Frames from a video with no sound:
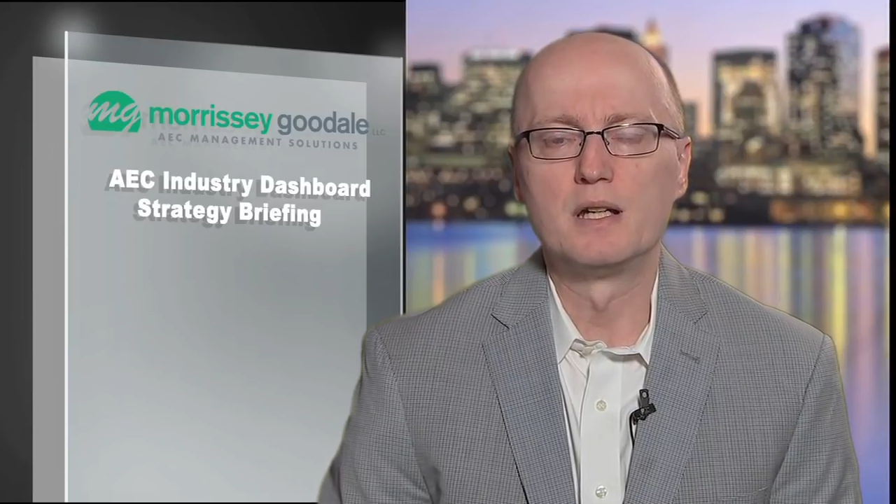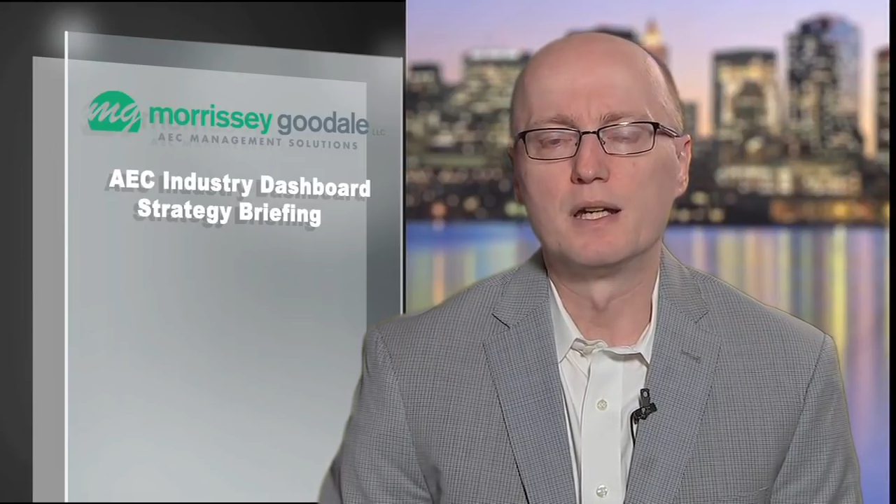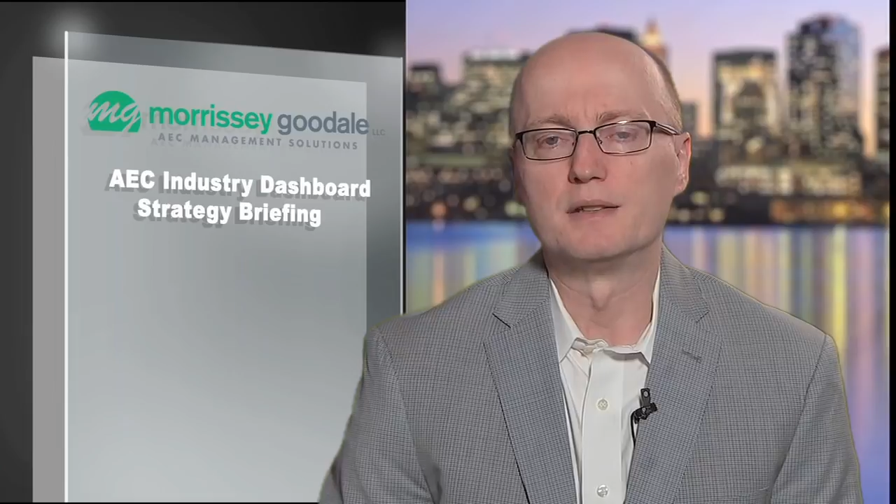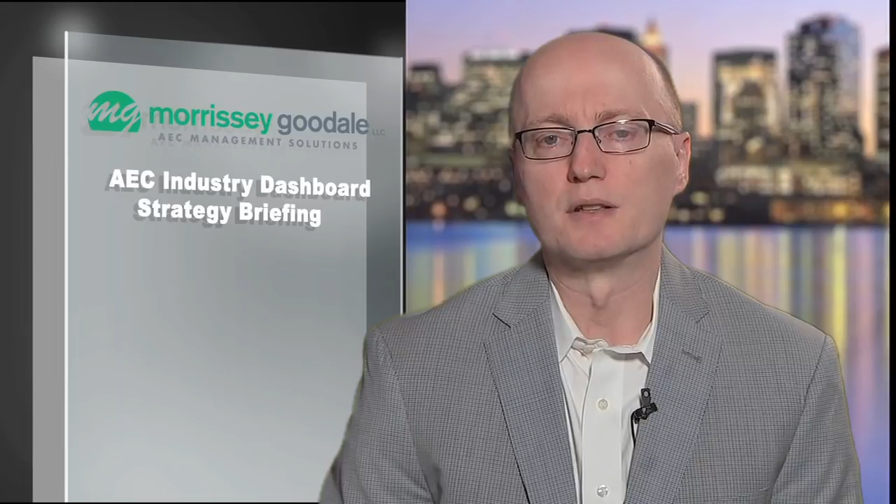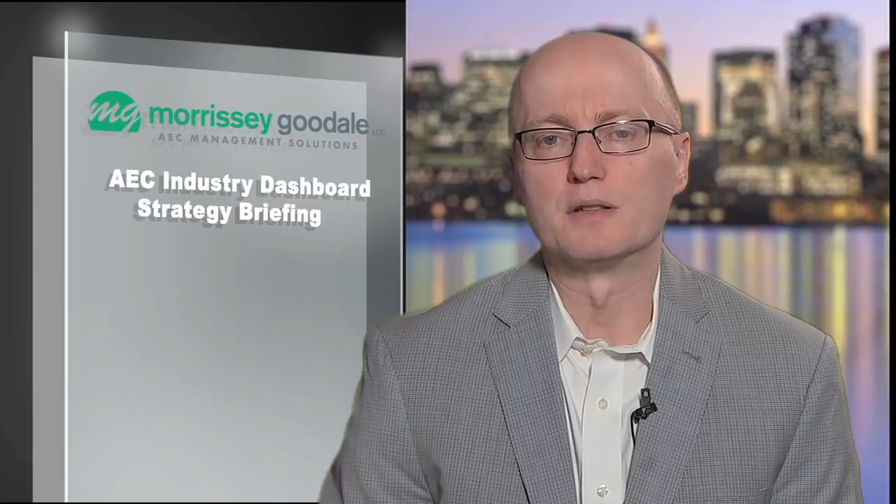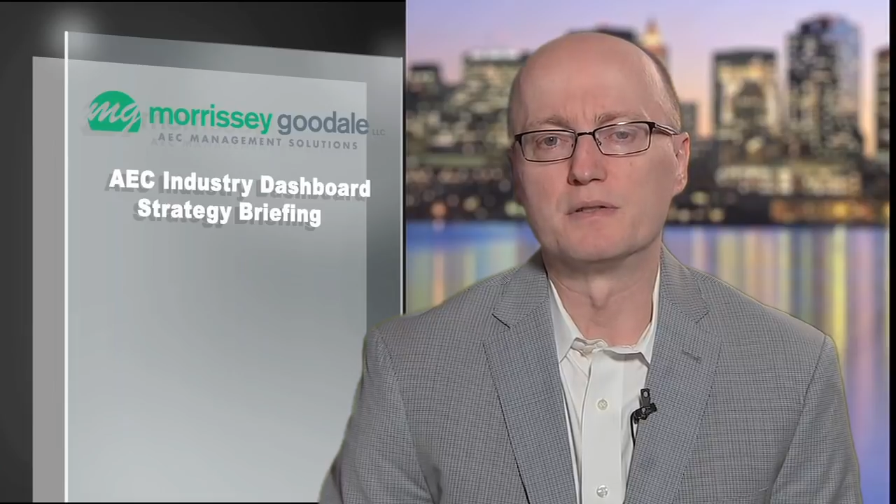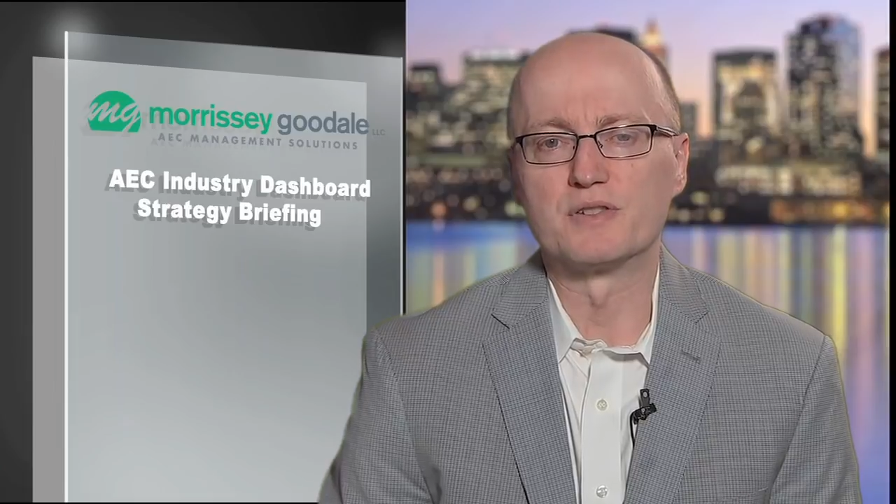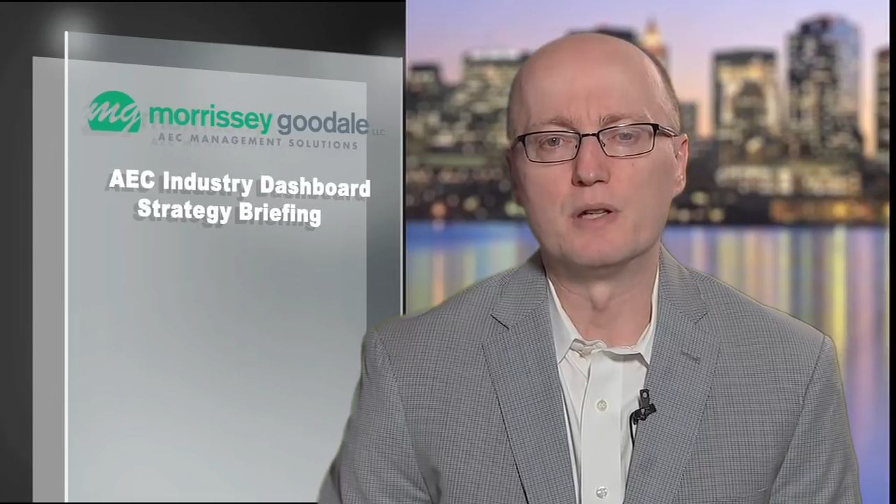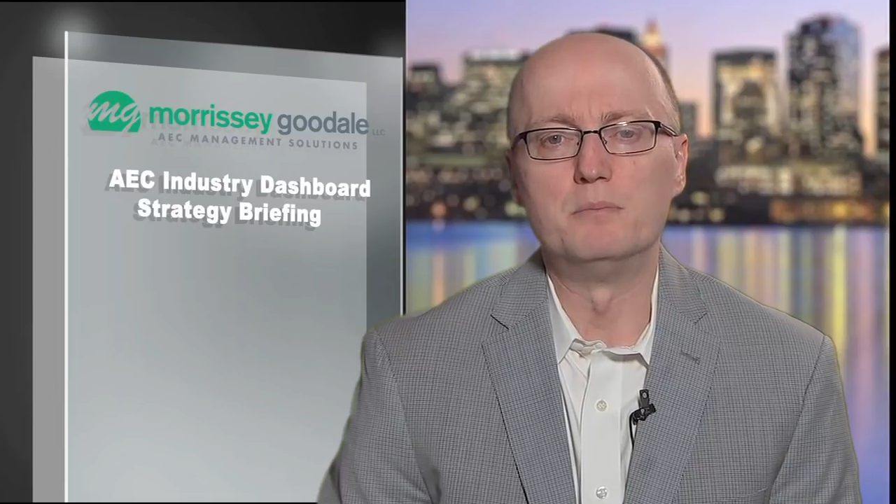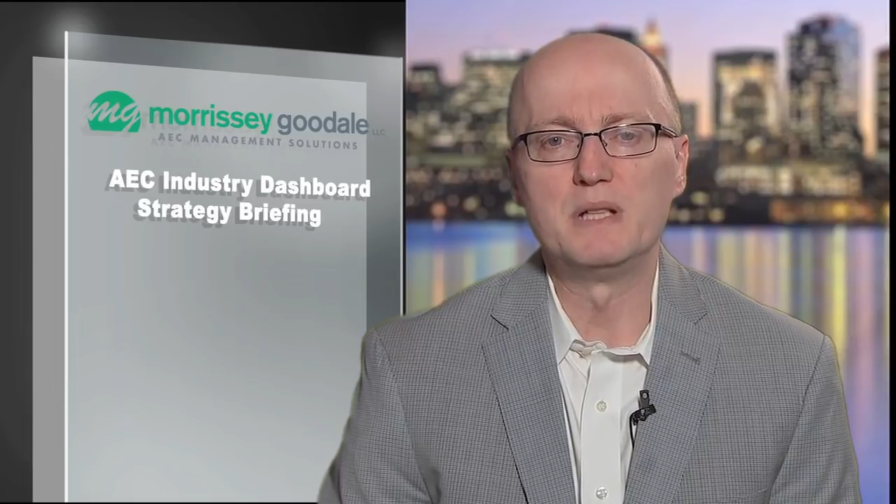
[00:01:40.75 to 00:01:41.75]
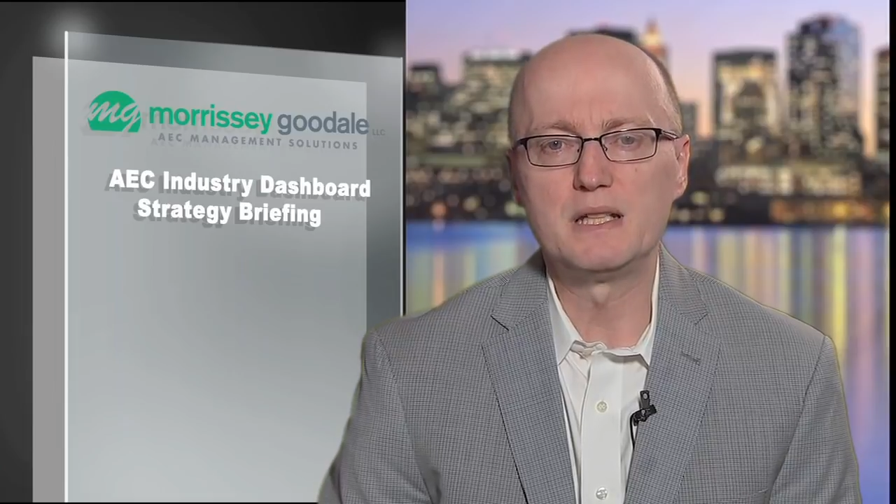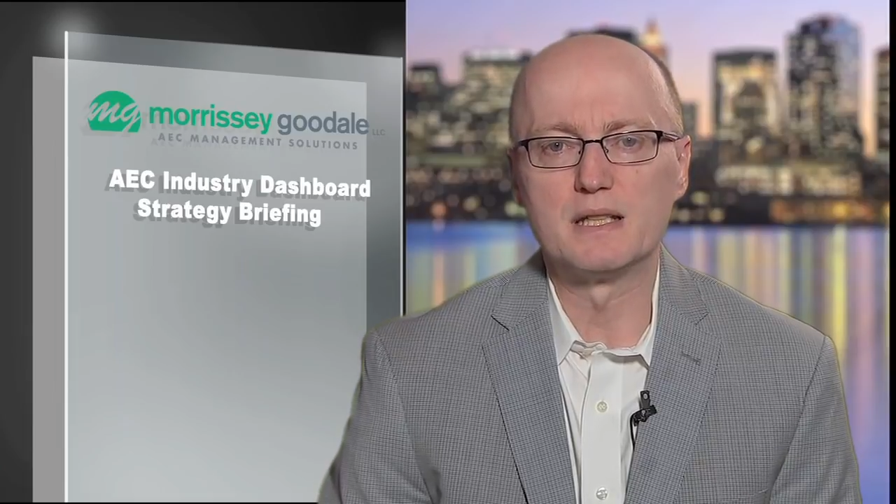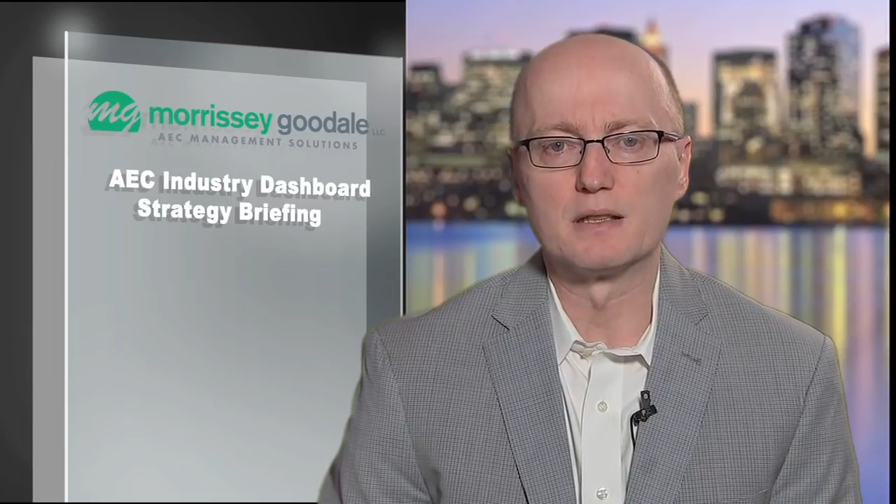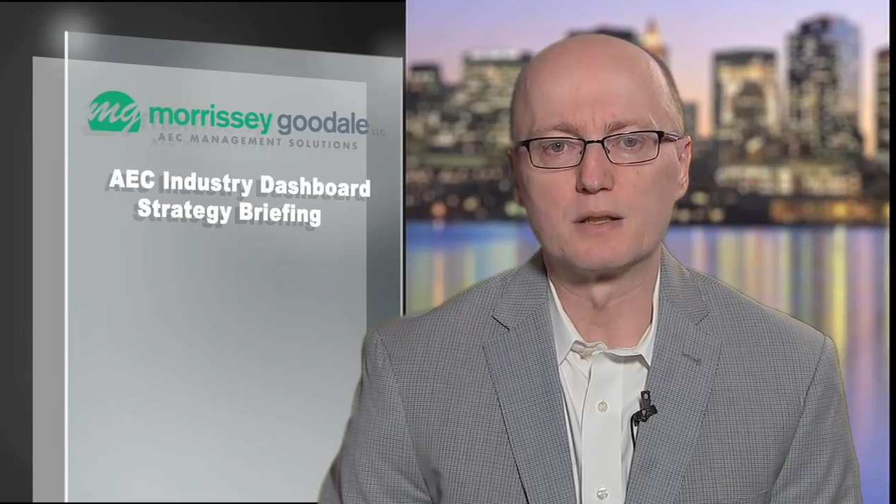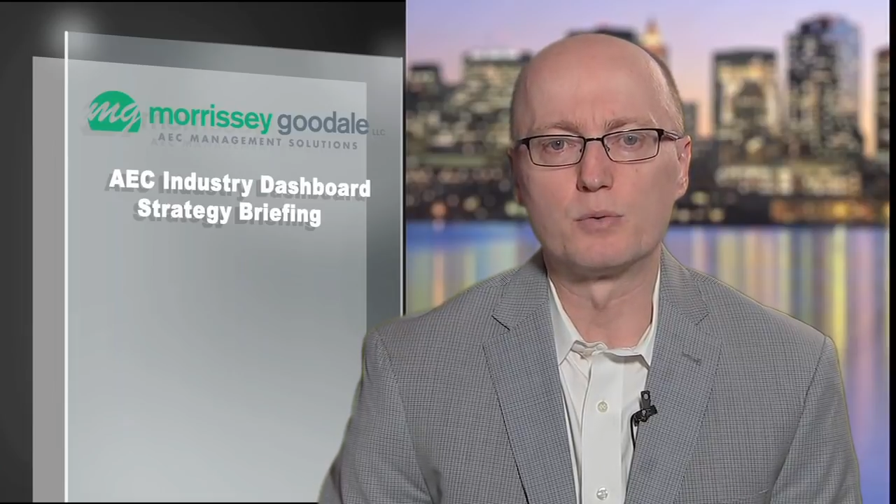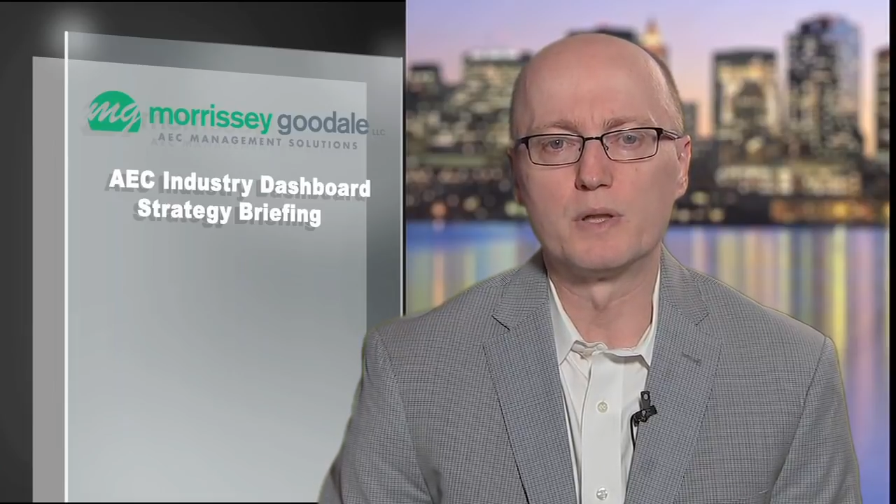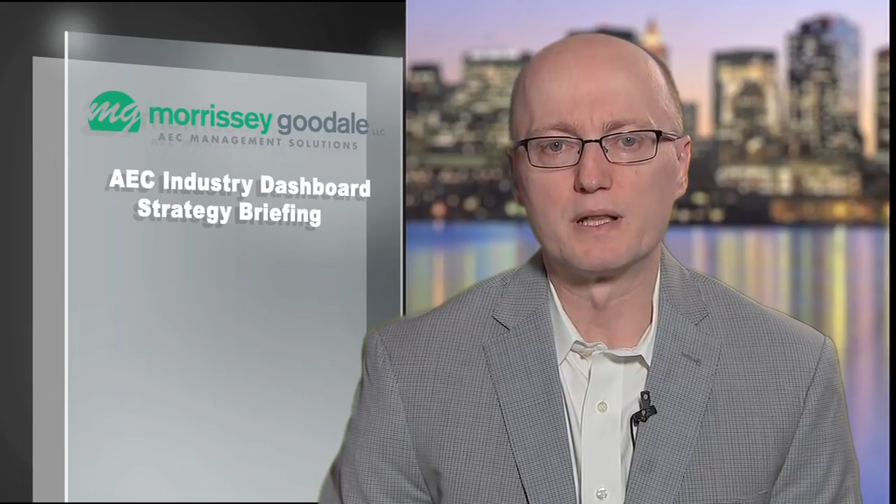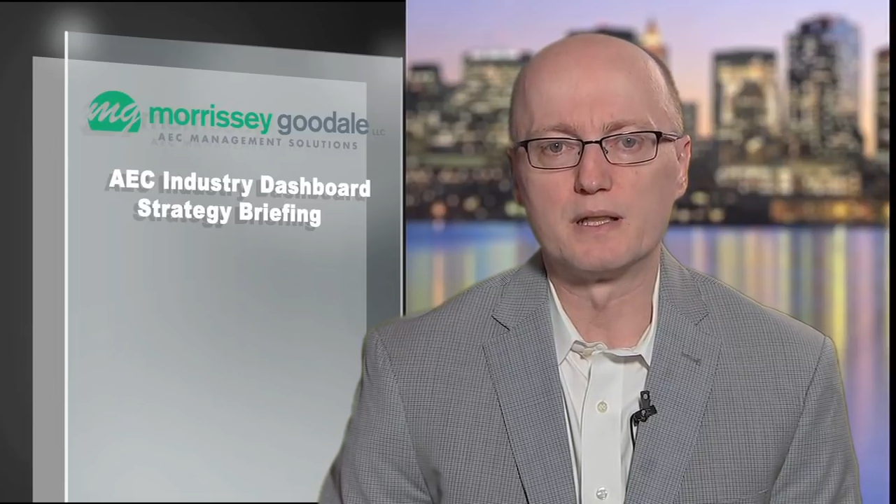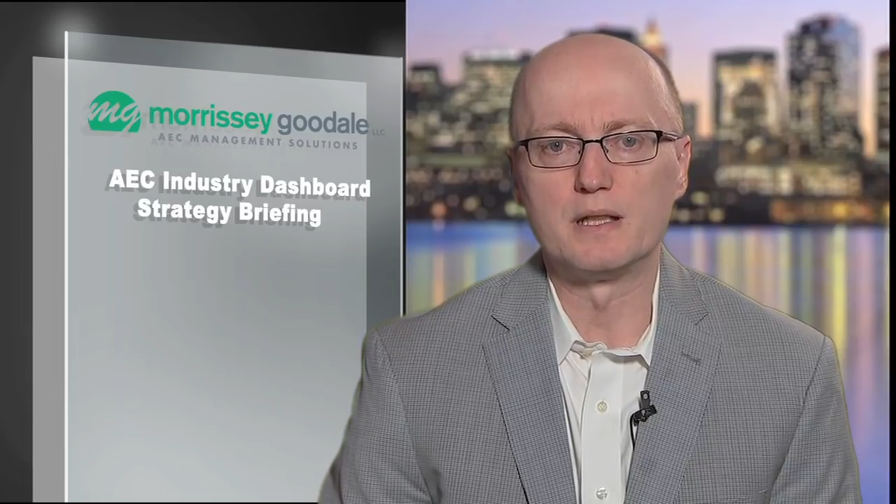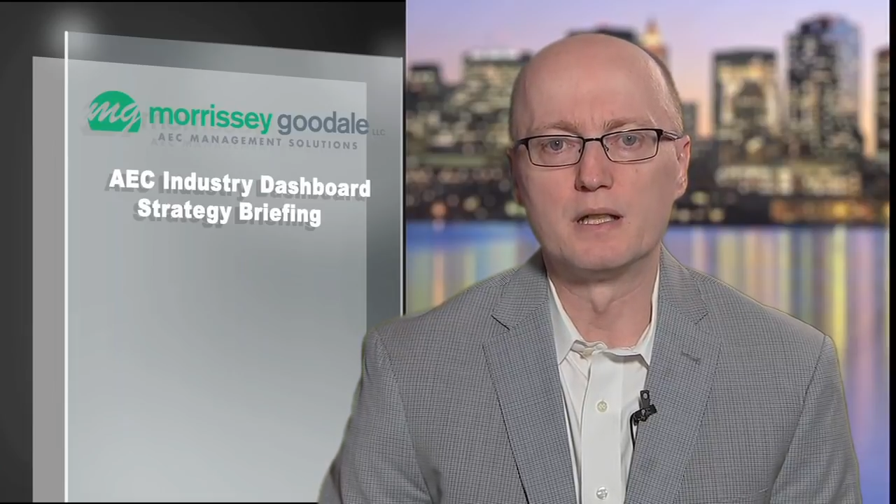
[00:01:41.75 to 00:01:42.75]
and delivers immediate
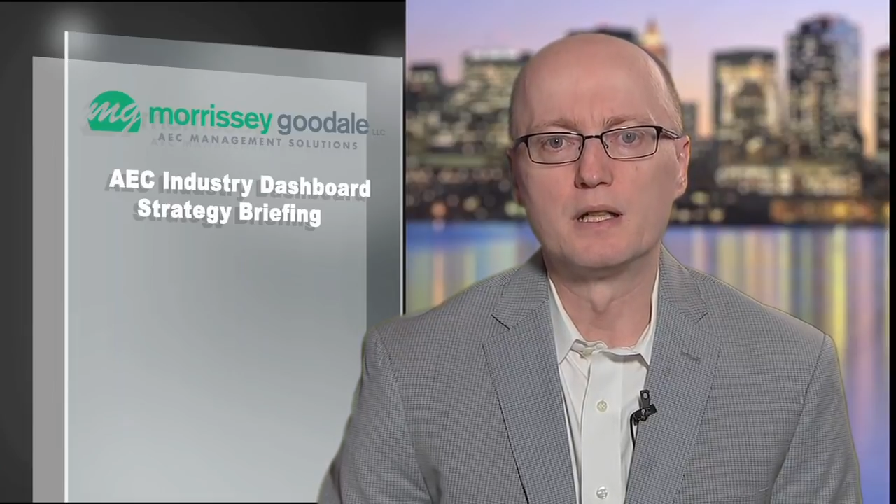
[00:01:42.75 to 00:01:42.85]
liquidity